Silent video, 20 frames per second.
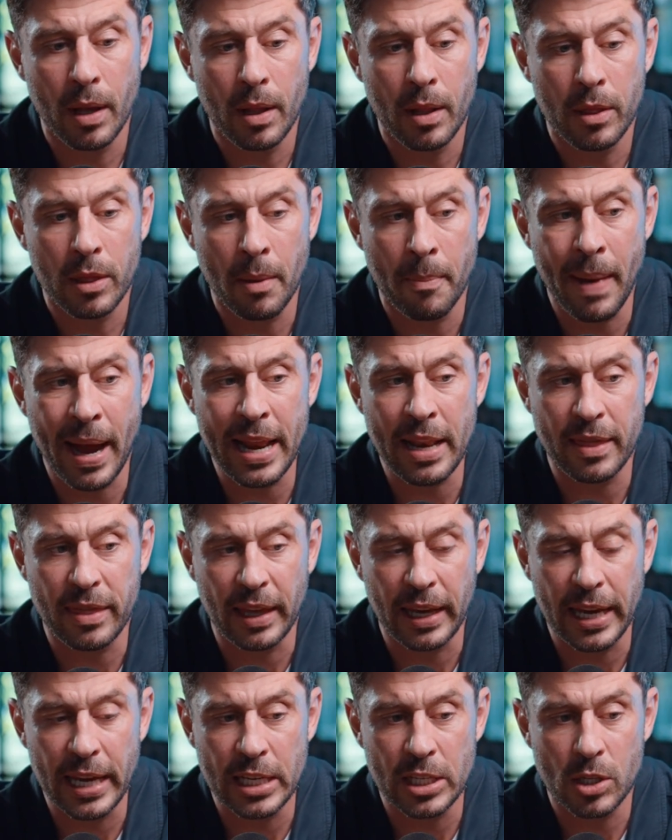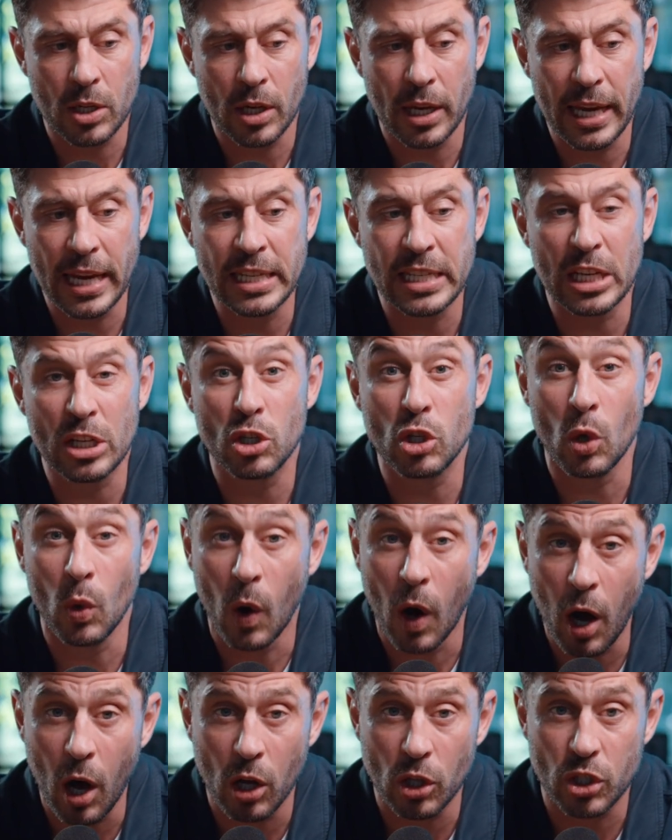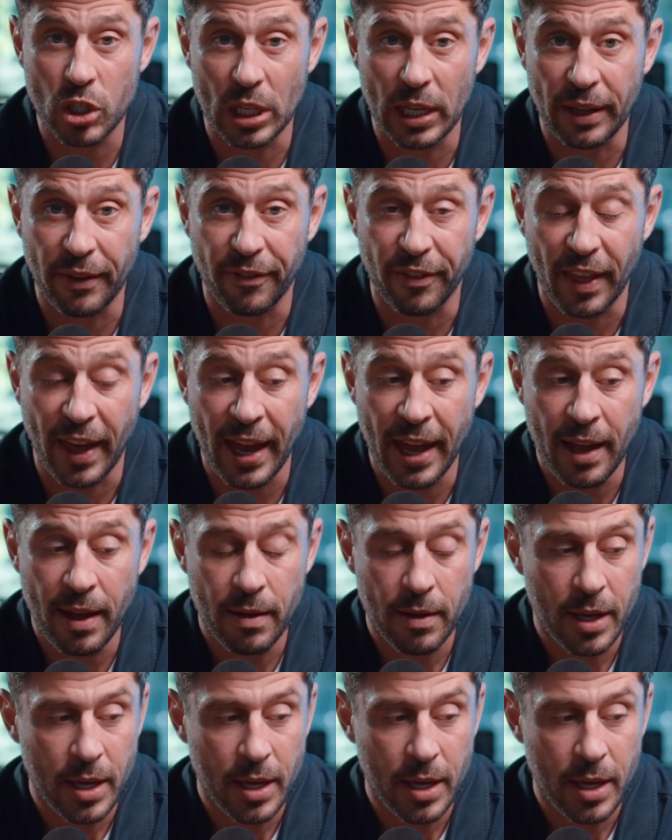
main thing is it too hot to live there?